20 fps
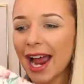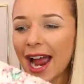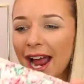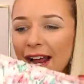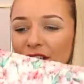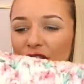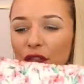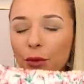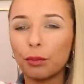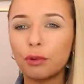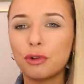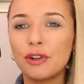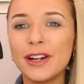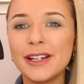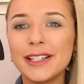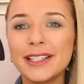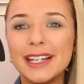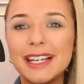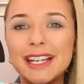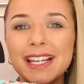and the
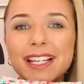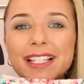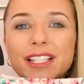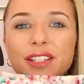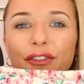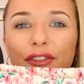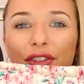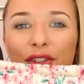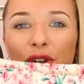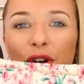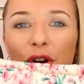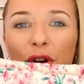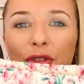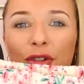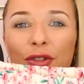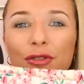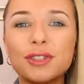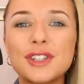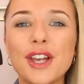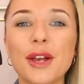print is
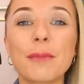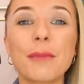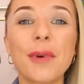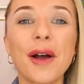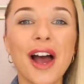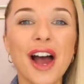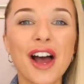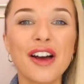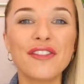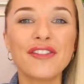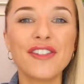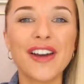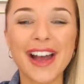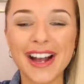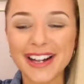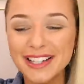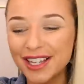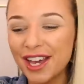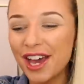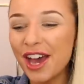floral, so
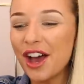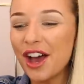perfect